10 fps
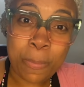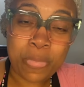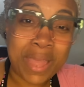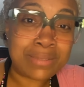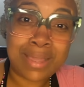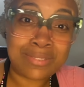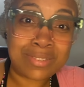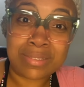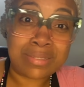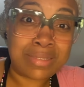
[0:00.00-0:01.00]
That's not
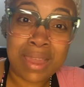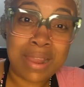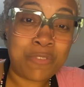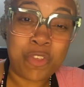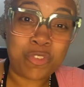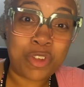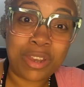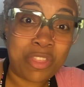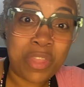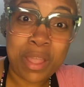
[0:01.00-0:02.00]
just a saying. If you
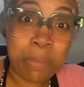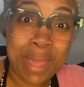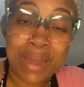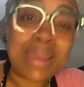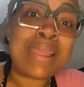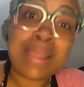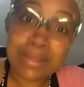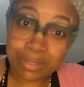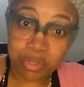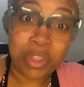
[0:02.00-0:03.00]
really think about it, it
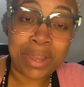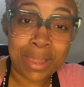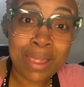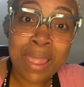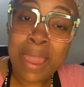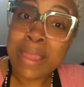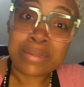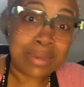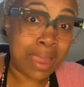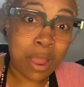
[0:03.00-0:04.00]
is funny.
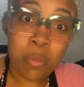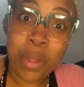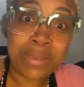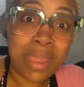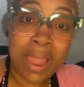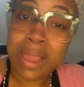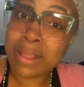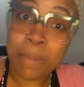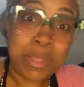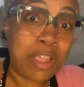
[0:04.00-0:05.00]
It's there one day and
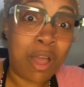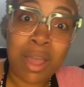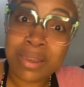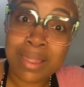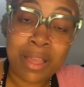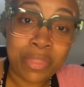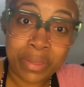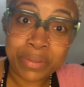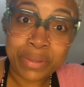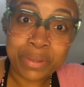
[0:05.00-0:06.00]
it can be gone the other.